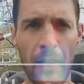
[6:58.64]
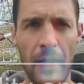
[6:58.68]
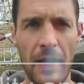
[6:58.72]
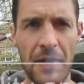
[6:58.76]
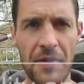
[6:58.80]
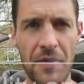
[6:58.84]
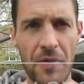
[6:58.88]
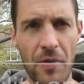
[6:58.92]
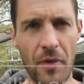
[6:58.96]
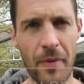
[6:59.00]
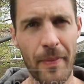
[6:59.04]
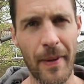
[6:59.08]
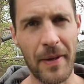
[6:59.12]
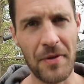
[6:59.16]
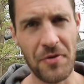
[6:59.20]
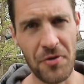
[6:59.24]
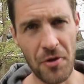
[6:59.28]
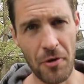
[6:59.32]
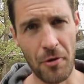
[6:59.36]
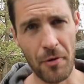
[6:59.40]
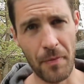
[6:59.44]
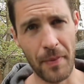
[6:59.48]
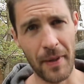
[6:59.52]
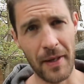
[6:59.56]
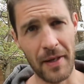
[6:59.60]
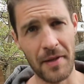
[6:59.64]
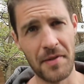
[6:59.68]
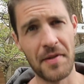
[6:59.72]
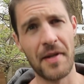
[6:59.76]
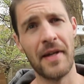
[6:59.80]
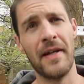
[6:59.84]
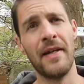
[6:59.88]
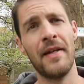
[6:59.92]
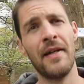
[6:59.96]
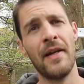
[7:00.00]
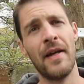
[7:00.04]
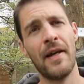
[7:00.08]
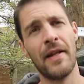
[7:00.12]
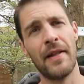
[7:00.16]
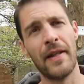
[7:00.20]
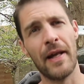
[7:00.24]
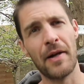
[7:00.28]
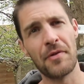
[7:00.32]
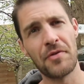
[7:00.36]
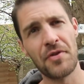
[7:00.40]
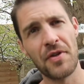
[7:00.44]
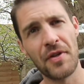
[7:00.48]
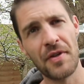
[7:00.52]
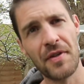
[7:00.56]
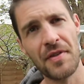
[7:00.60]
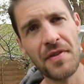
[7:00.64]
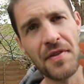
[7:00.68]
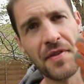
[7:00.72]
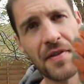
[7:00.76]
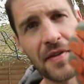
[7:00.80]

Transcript: Let's talk about durability. Now, as you can